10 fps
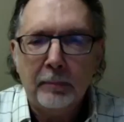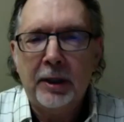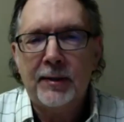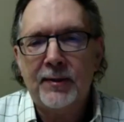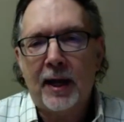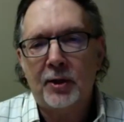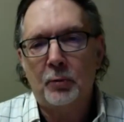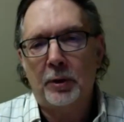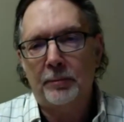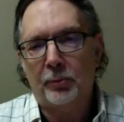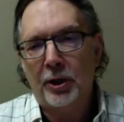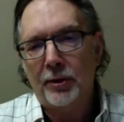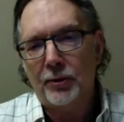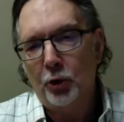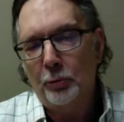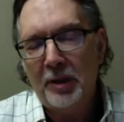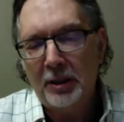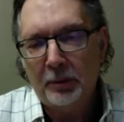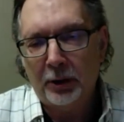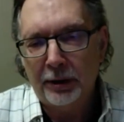because that's what brings new
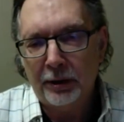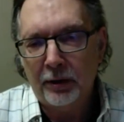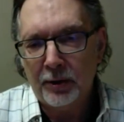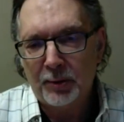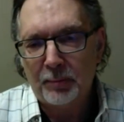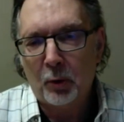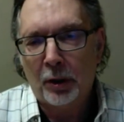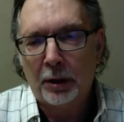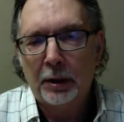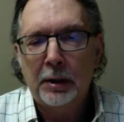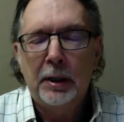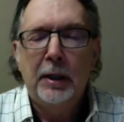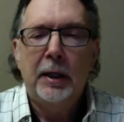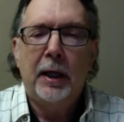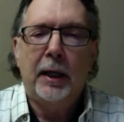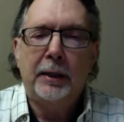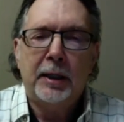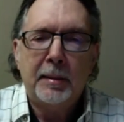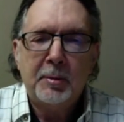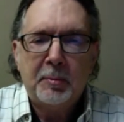people into the sport and
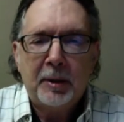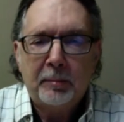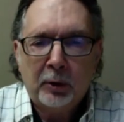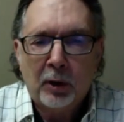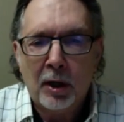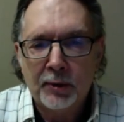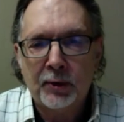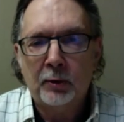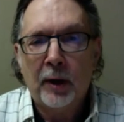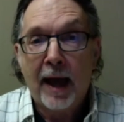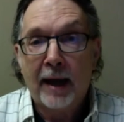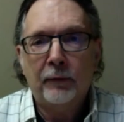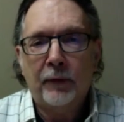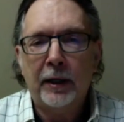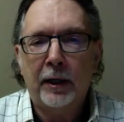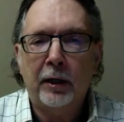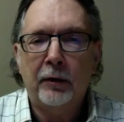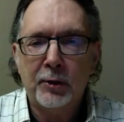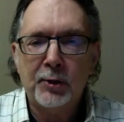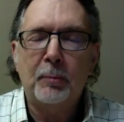keeps people also activated
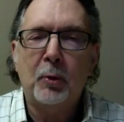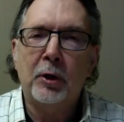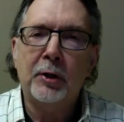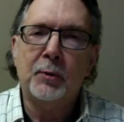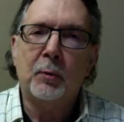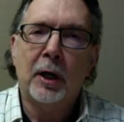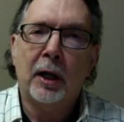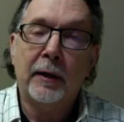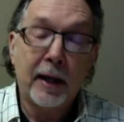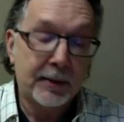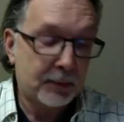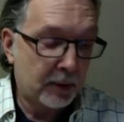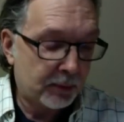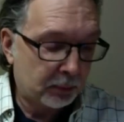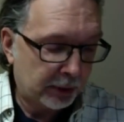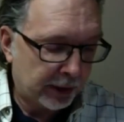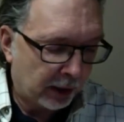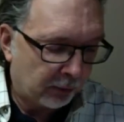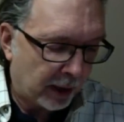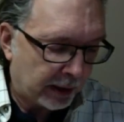in the sport as well. And that's really a
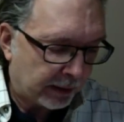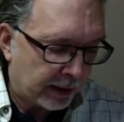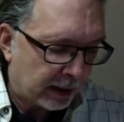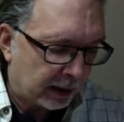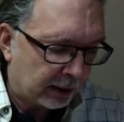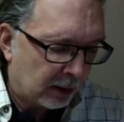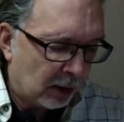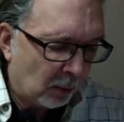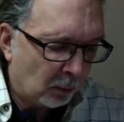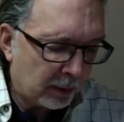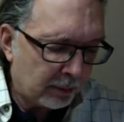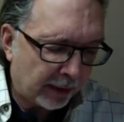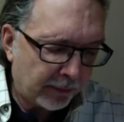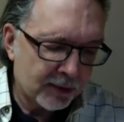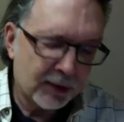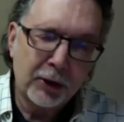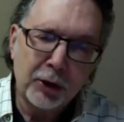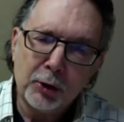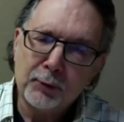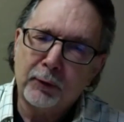great thing. And what methods are
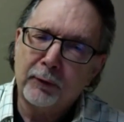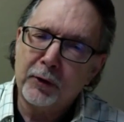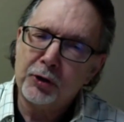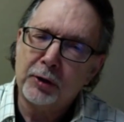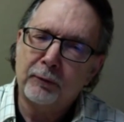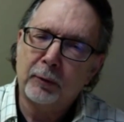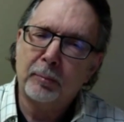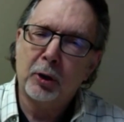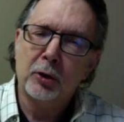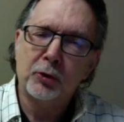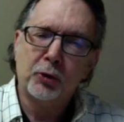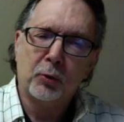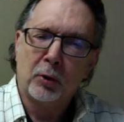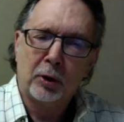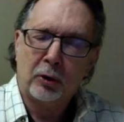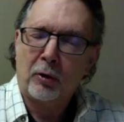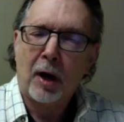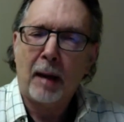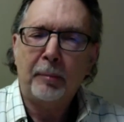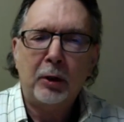used for fishing for perch or
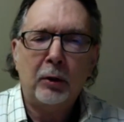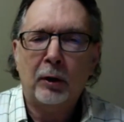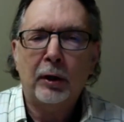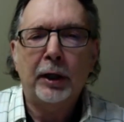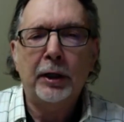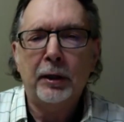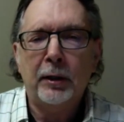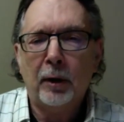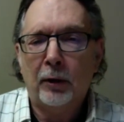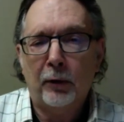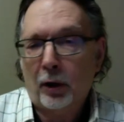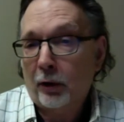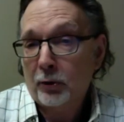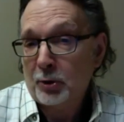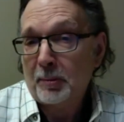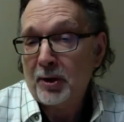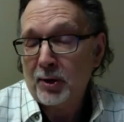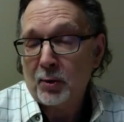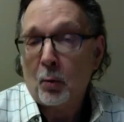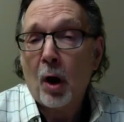crappie or any of the other
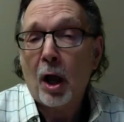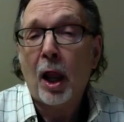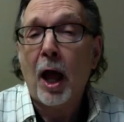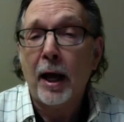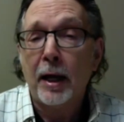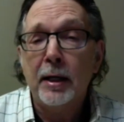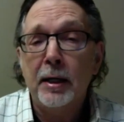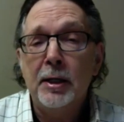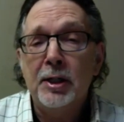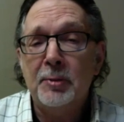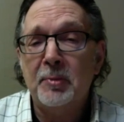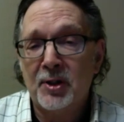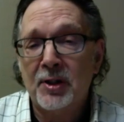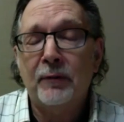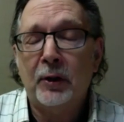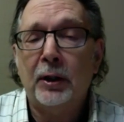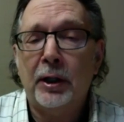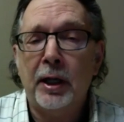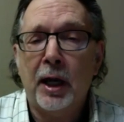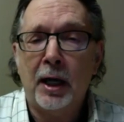species, walleye,
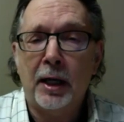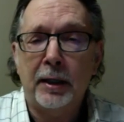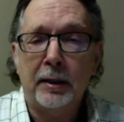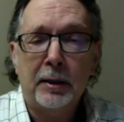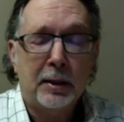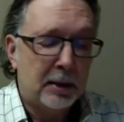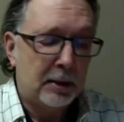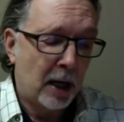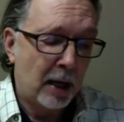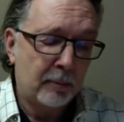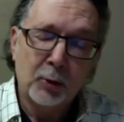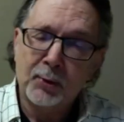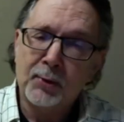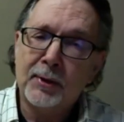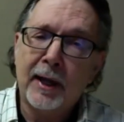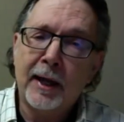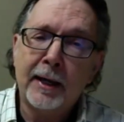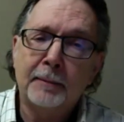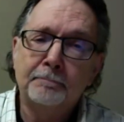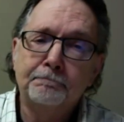specifically on Moses Lake?